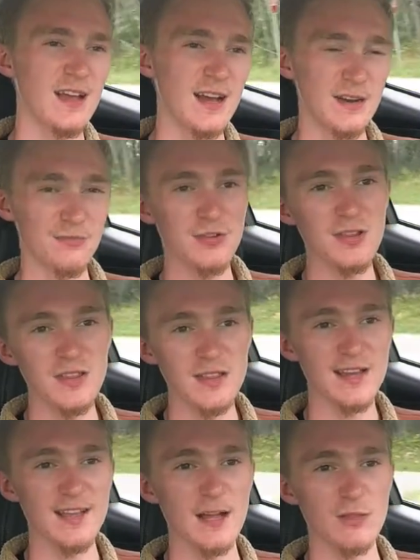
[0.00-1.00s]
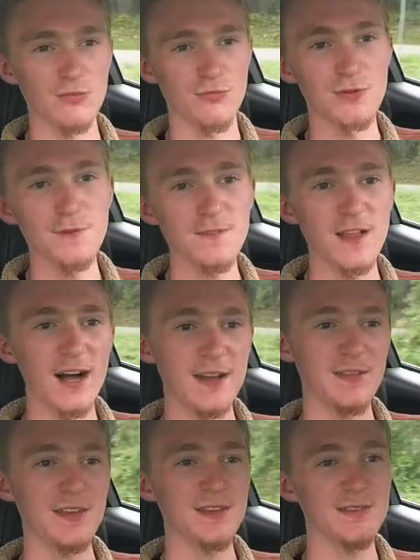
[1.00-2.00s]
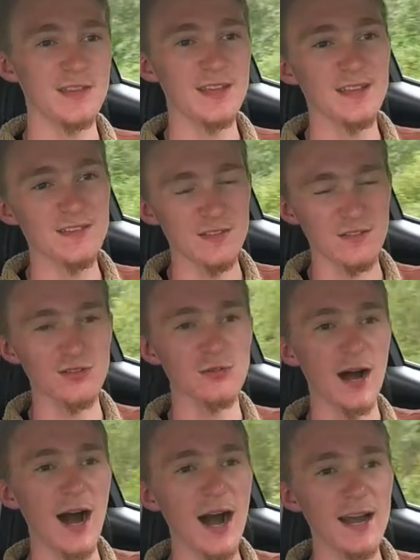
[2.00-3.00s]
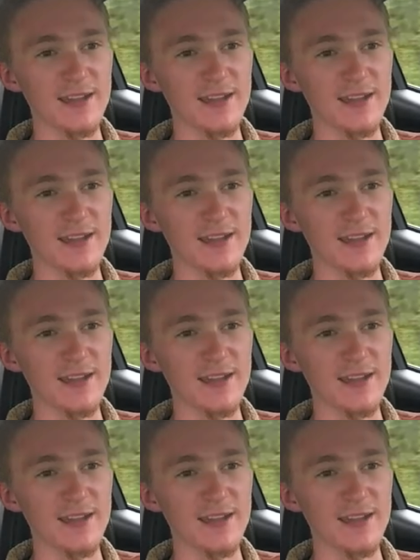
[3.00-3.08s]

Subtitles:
and I really like how the roof line isn't too high.